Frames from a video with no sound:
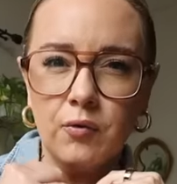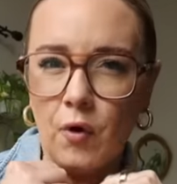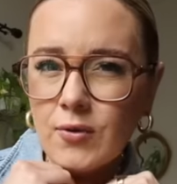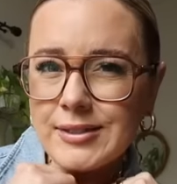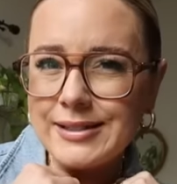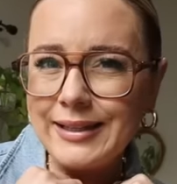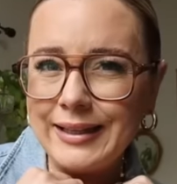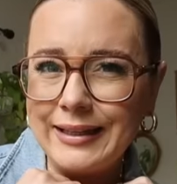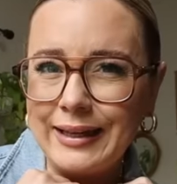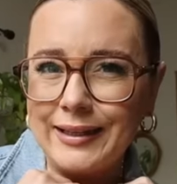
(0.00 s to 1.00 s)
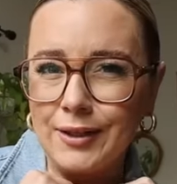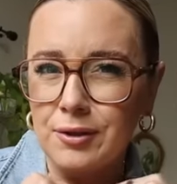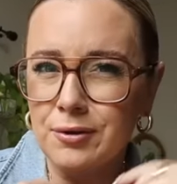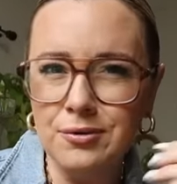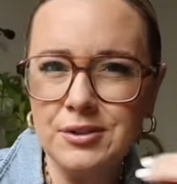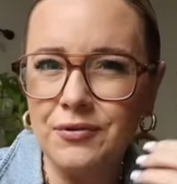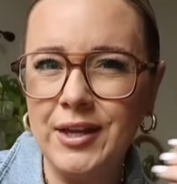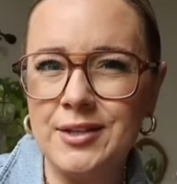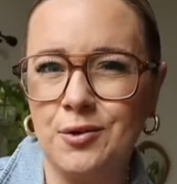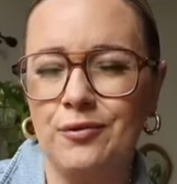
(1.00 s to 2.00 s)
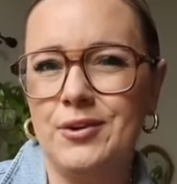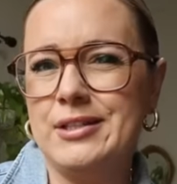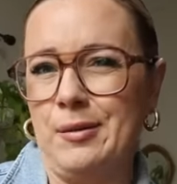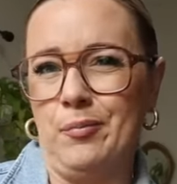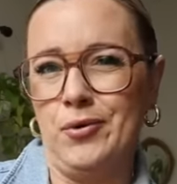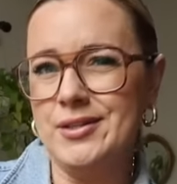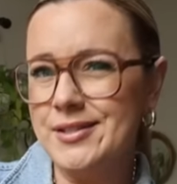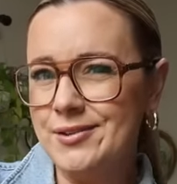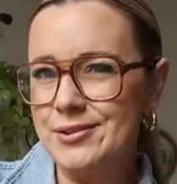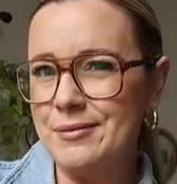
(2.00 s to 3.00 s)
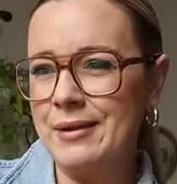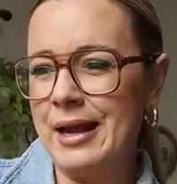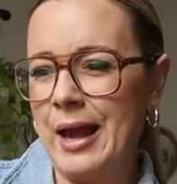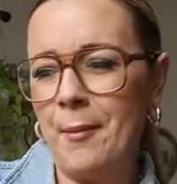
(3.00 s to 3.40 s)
falsely like accused of things or falsely imprisoned or something?